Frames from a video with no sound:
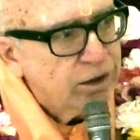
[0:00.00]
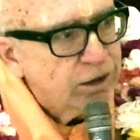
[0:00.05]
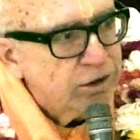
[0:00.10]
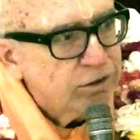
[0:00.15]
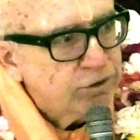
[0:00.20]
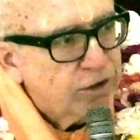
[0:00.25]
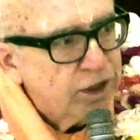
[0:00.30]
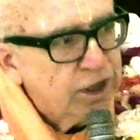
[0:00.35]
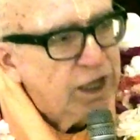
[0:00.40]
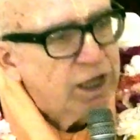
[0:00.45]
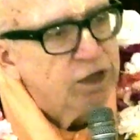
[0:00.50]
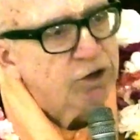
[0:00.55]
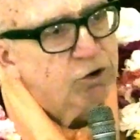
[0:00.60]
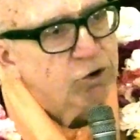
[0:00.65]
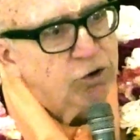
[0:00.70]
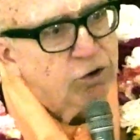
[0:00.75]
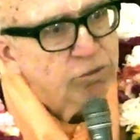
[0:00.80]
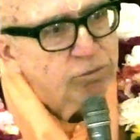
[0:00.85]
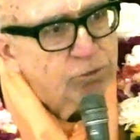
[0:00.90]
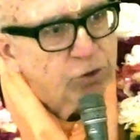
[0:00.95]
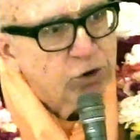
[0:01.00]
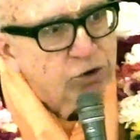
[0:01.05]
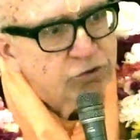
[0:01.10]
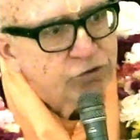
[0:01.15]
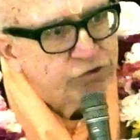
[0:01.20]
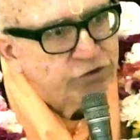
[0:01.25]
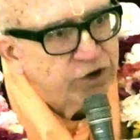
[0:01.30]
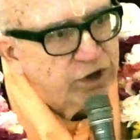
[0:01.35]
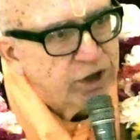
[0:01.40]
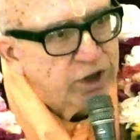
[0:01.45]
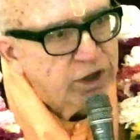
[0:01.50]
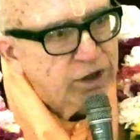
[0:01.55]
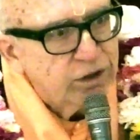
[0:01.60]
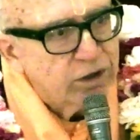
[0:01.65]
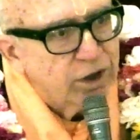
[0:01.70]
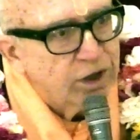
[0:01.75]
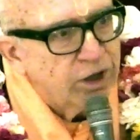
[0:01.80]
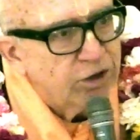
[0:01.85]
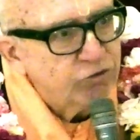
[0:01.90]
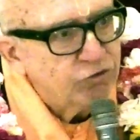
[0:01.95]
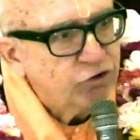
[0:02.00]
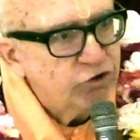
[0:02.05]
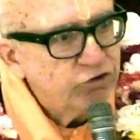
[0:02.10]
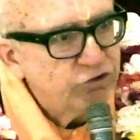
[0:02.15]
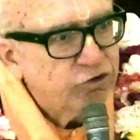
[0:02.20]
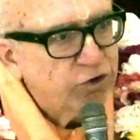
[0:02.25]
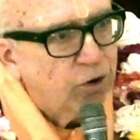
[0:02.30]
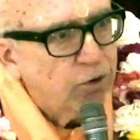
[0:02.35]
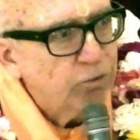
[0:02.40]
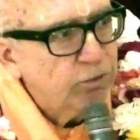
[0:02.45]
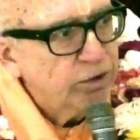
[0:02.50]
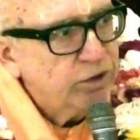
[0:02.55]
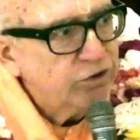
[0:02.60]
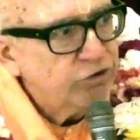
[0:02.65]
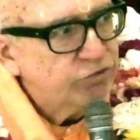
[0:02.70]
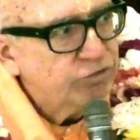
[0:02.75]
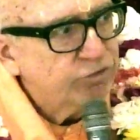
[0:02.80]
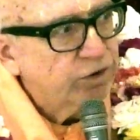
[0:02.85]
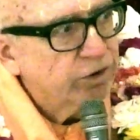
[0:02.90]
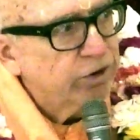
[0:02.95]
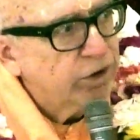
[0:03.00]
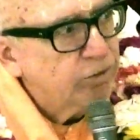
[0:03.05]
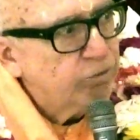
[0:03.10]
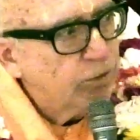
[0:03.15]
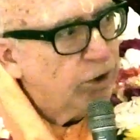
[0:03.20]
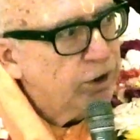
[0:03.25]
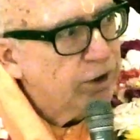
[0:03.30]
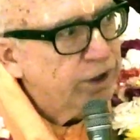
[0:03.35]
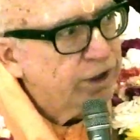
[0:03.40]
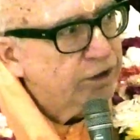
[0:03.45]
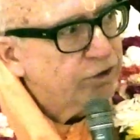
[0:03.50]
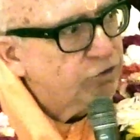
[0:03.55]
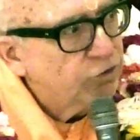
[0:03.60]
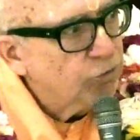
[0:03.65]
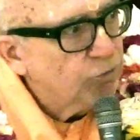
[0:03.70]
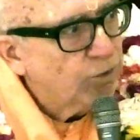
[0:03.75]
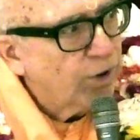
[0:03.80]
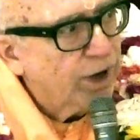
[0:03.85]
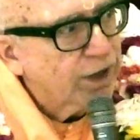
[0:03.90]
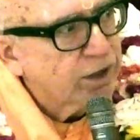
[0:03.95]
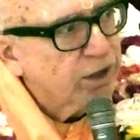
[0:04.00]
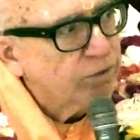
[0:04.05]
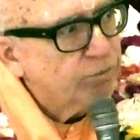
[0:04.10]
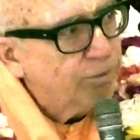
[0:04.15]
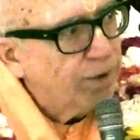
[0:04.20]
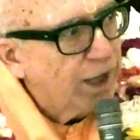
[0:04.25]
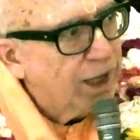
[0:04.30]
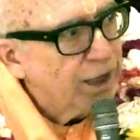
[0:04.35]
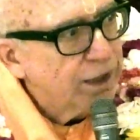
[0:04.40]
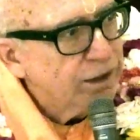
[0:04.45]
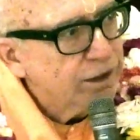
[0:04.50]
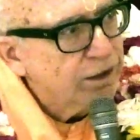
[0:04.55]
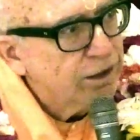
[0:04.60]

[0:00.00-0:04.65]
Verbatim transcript: to get her mercy. And she's always very willing to recommend